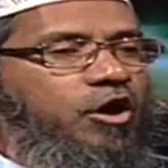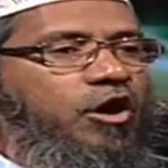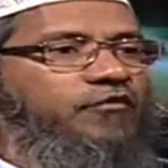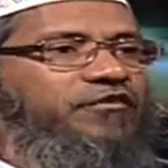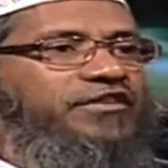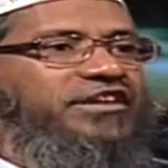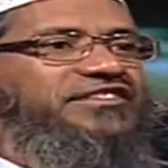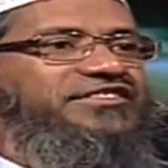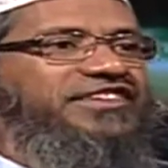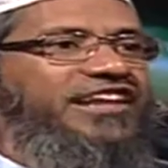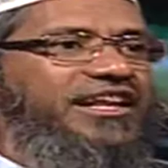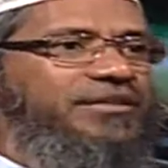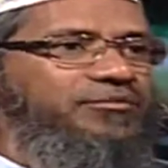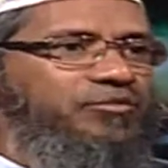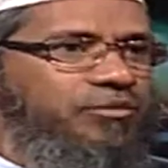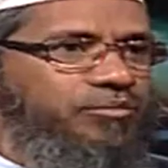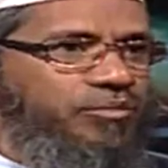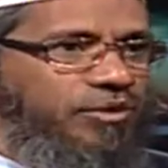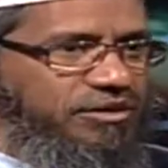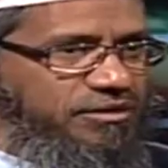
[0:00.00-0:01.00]
offering salah is
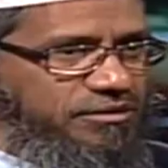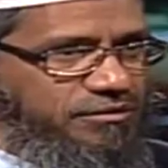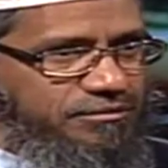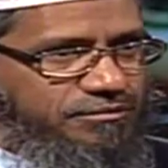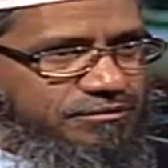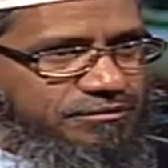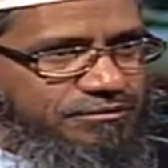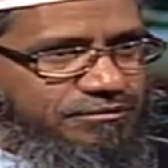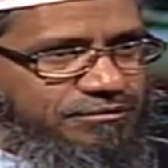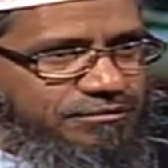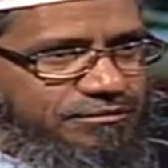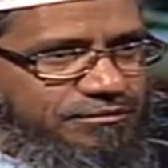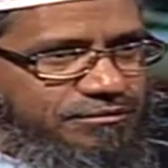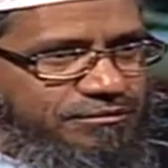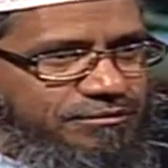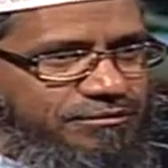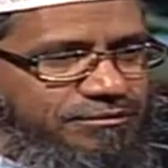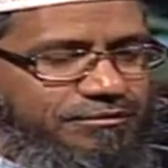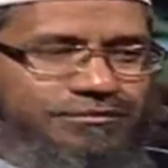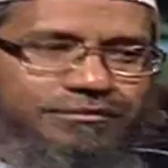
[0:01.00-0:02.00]
more important.
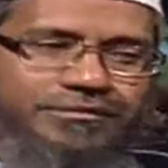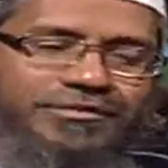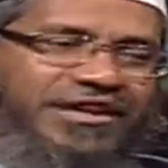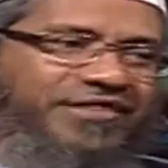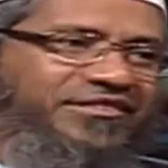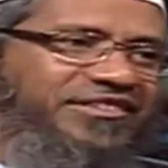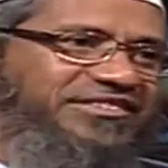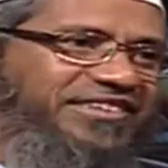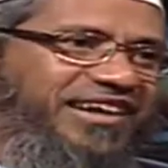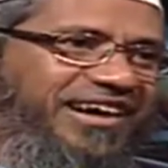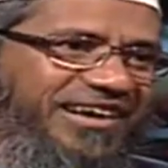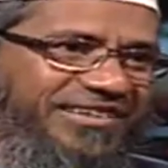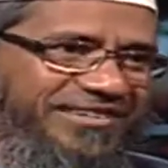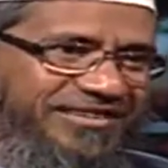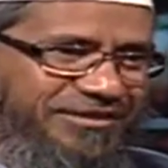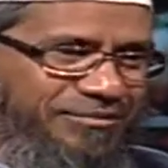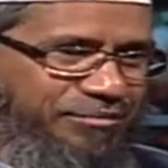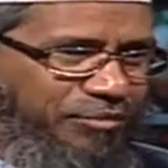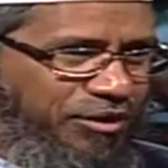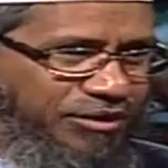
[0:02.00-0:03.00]
Giving
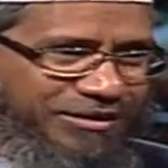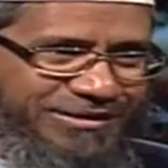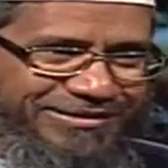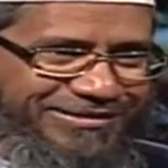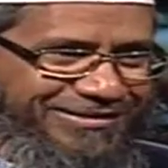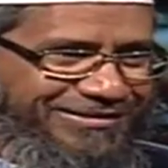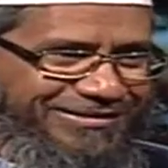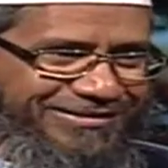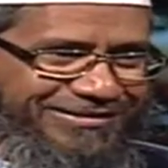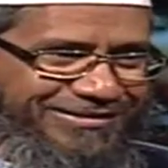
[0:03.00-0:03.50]
zakat is important.